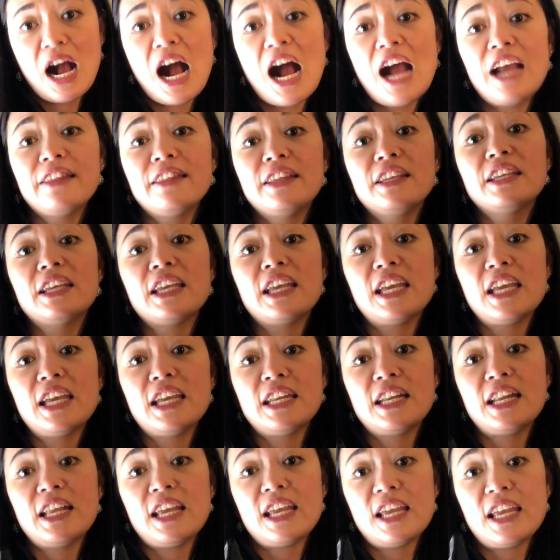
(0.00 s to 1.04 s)
I think
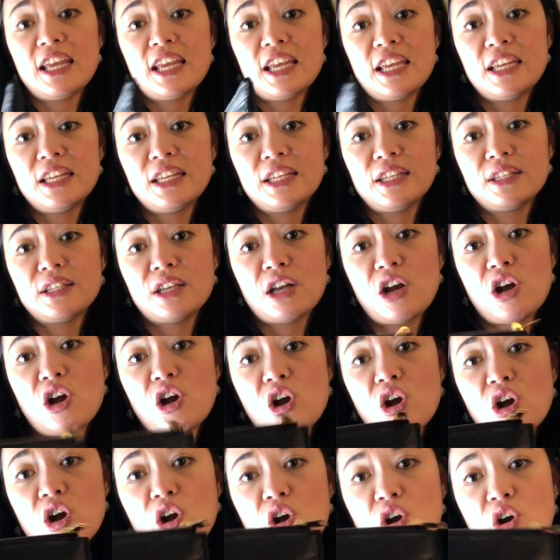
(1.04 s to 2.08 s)
it is
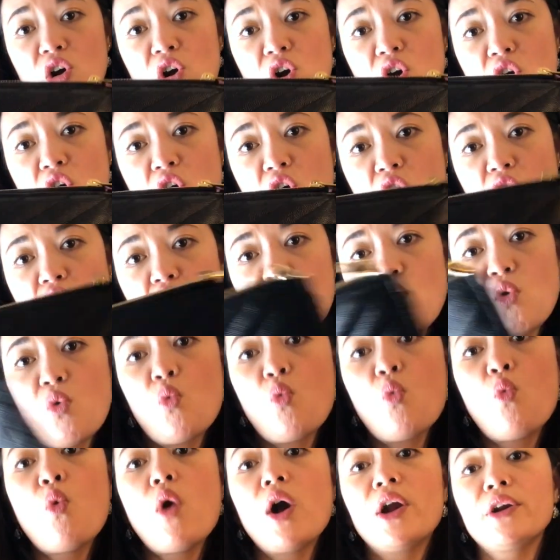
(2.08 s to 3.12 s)

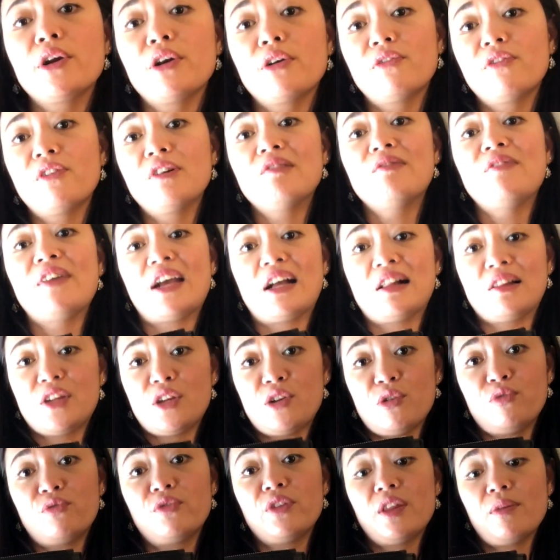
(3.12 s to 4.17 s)
wonderful
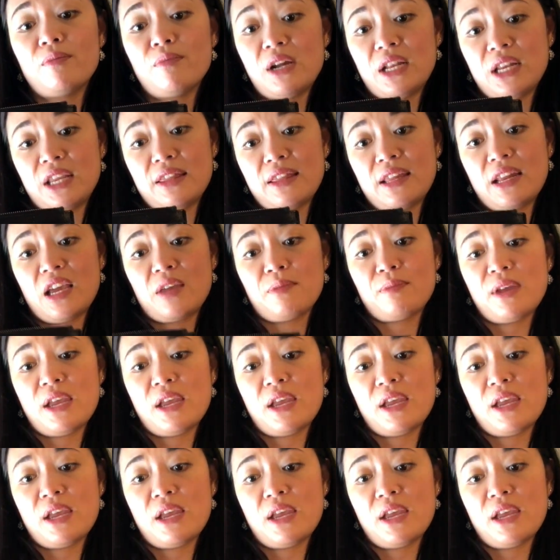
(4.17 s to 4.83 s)
value for the money that I